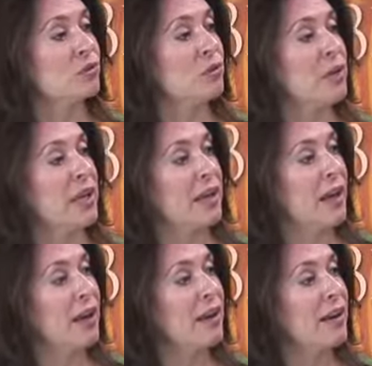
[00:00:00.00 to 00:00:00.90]
for me,
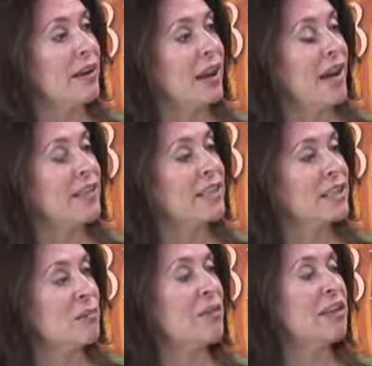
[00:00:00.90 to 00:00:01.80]
and that's
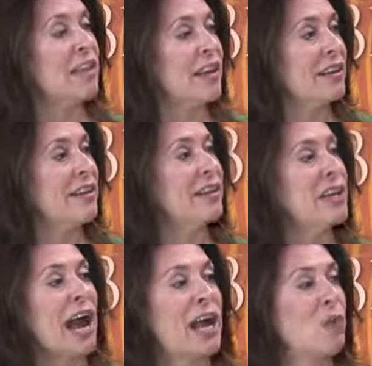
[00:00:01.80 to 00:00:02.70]
something that
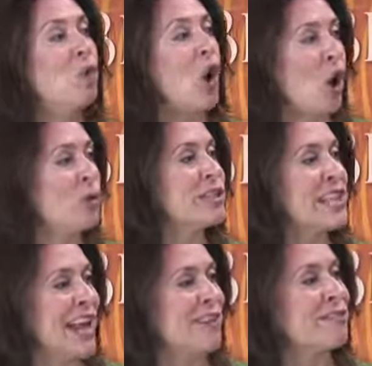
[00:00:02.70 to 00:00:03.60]
I will always
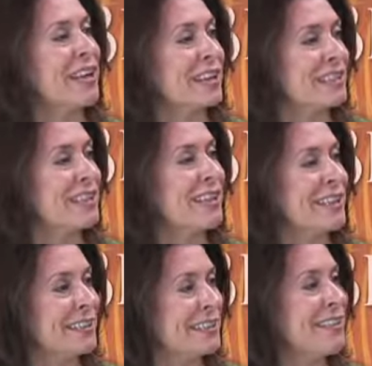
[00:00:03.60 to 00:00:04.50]
have, and
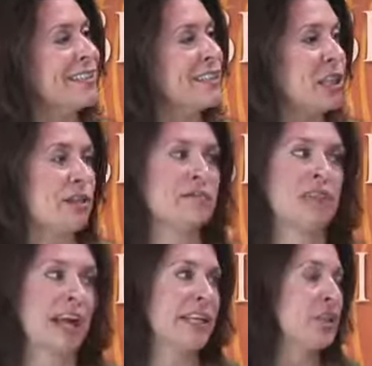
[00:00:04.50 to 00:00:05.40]

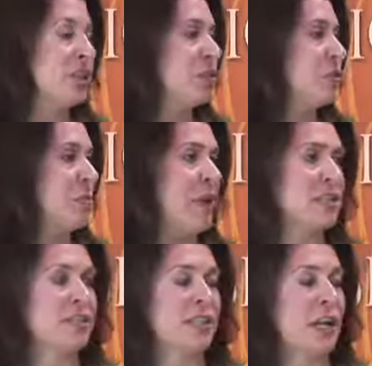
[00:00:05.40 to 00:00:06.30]
I can just do the
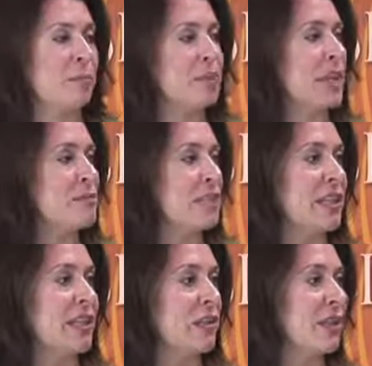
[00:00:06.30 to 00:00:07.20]
pixel a couple times a
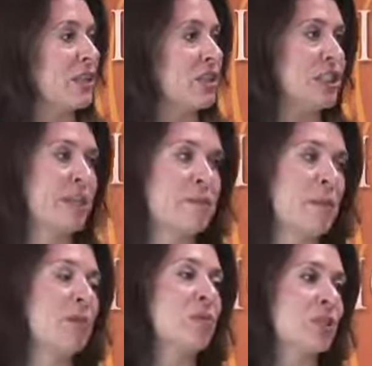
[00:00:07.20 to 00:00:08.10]
year, and it just keeps
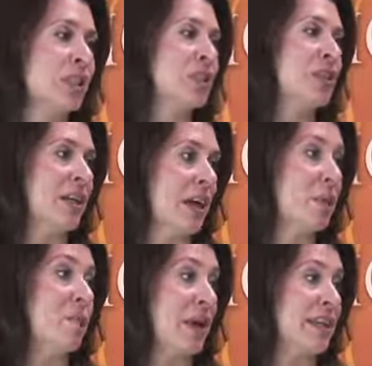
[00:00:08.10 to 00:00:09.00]
my rosacea
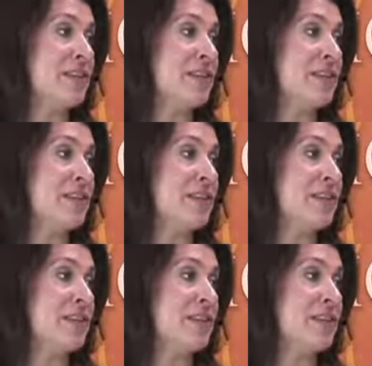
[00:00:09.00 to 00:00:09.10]
at bay,